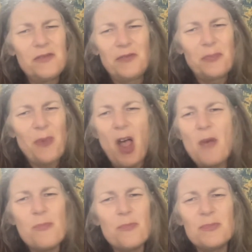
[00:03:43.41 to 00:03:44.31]
of a
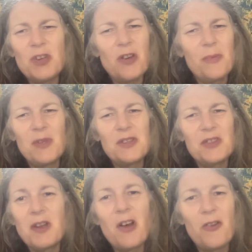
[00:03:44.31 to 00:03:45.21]
nightmare
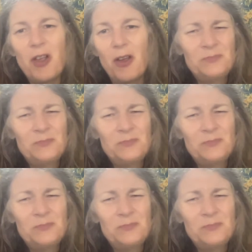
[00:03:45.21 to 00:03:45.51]
scenario.